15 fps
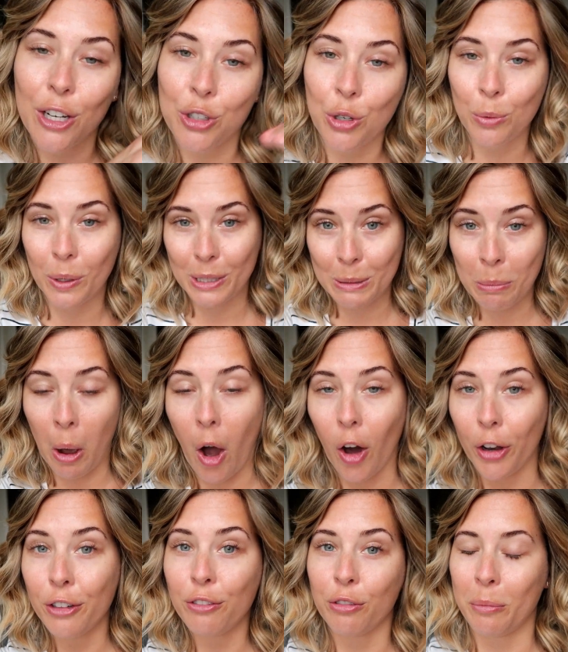natural ones put
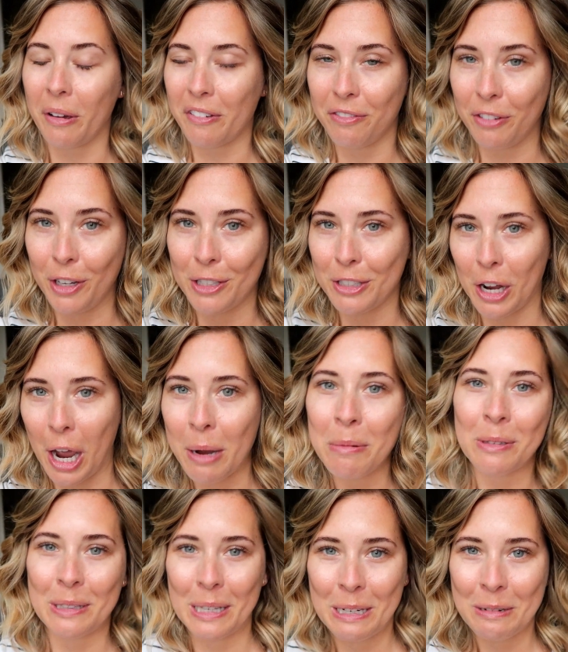on for my first time.
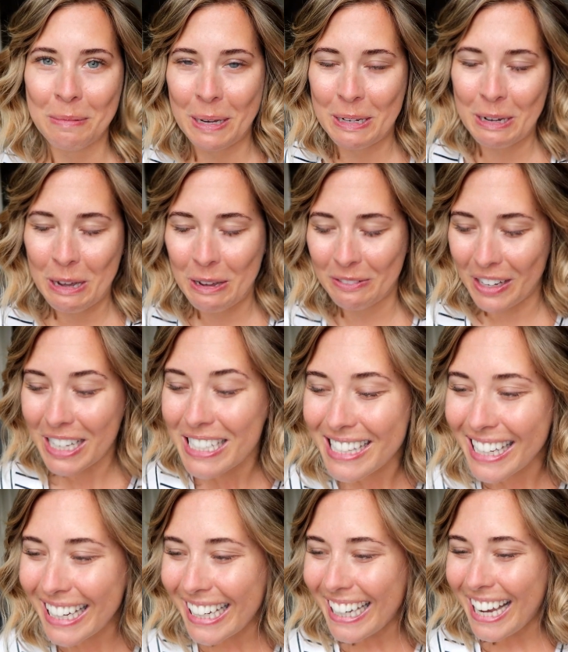I was a little bit nervous.
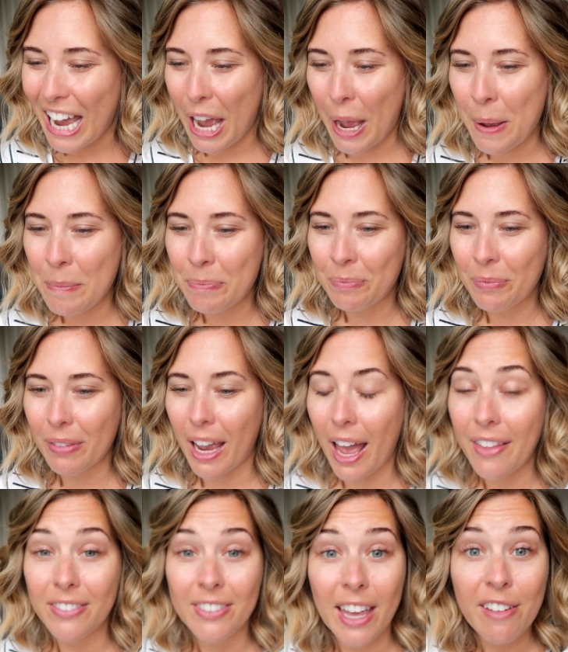Um,
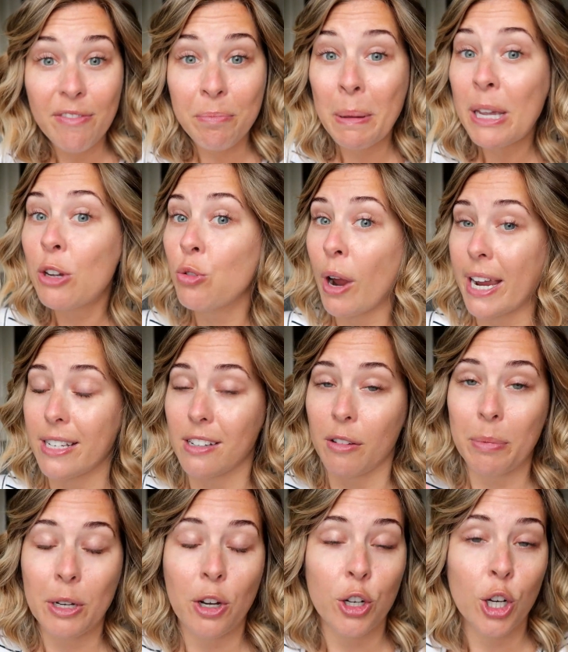and they've been great.
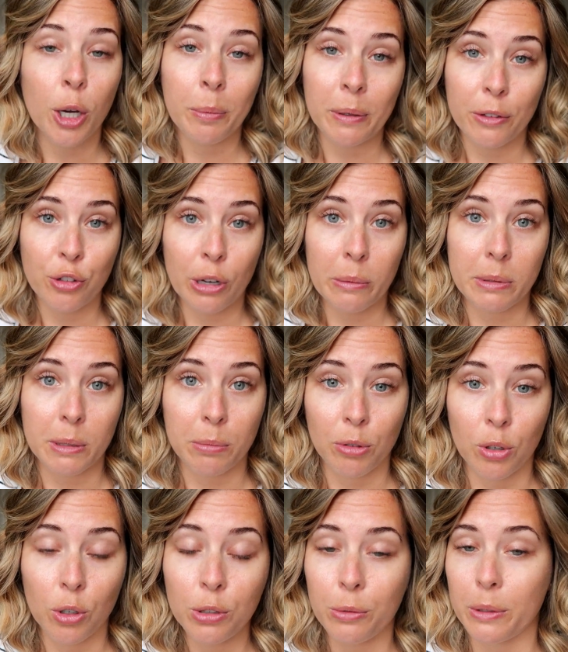I've been on a couple of trips
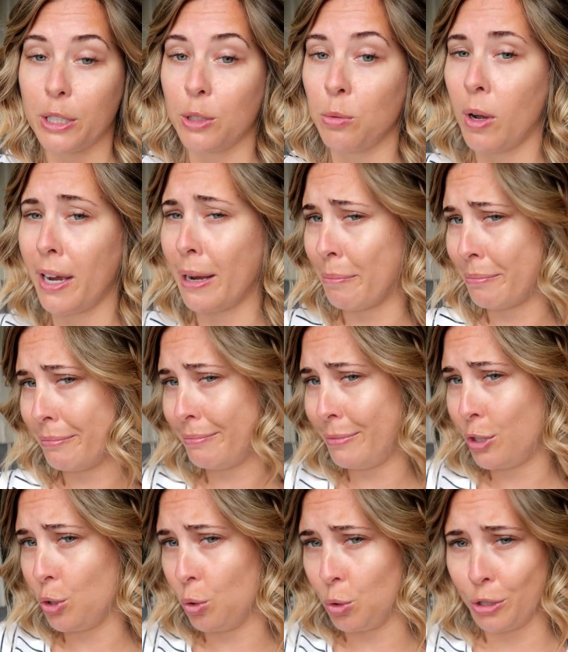abroad, which is why I'm
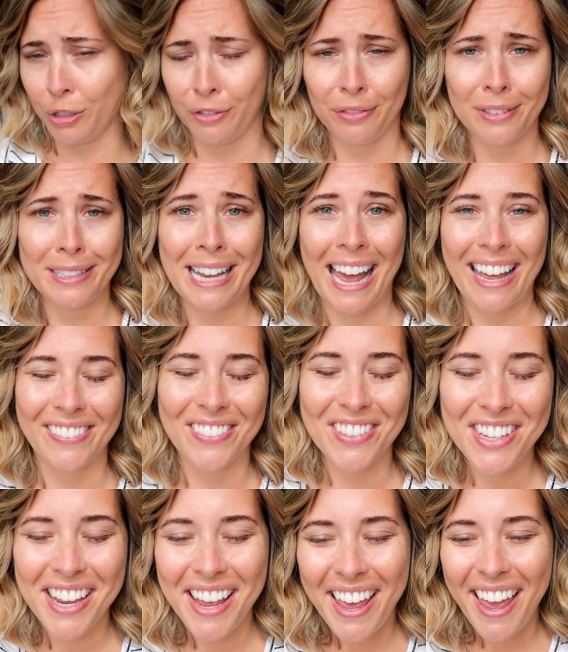sort of
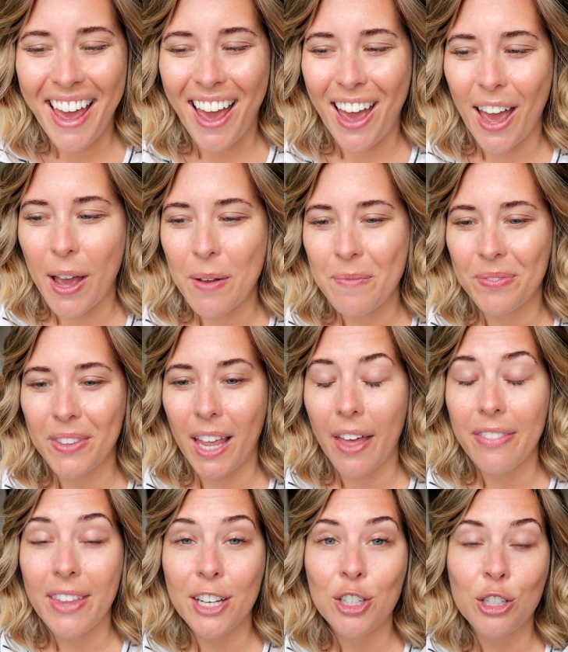tanned. Um,
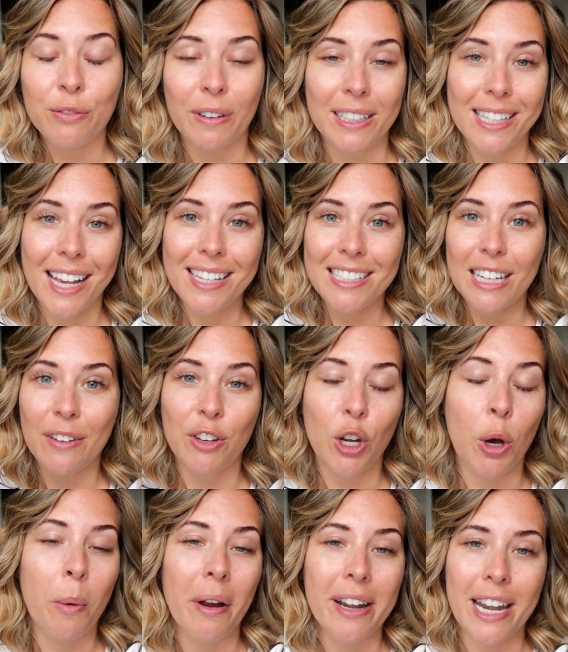and they're just fantastic if you're
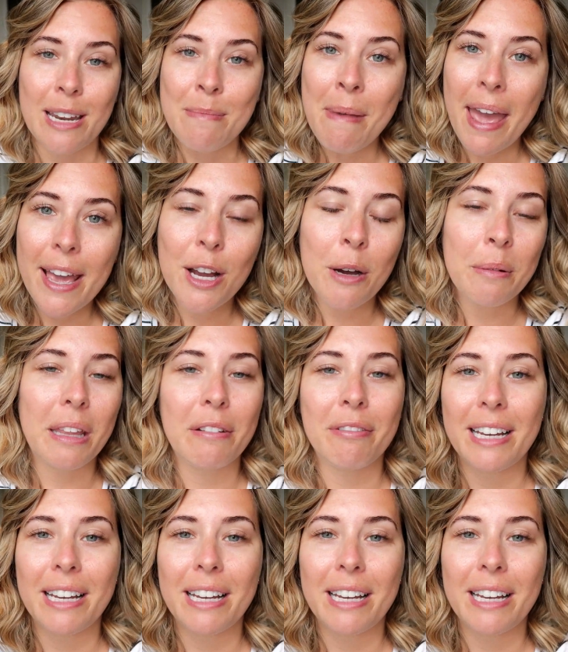not wearing any makeup. They